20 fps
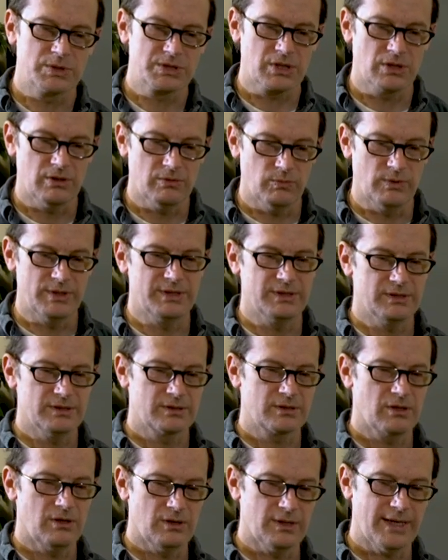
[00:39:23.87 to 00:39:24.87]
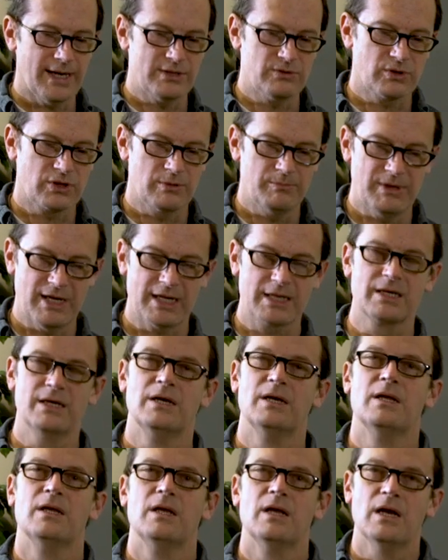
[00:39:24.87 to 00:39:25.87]
was called Hydro-Quebec
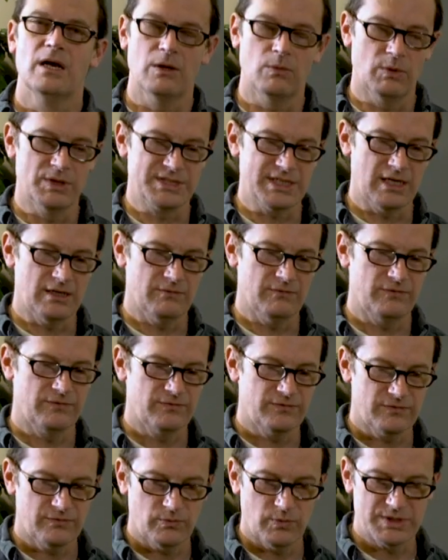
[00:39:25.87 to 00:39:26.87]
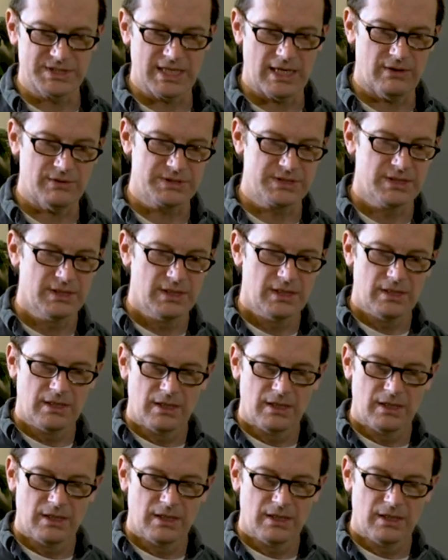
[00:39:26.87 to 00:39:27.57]
was out.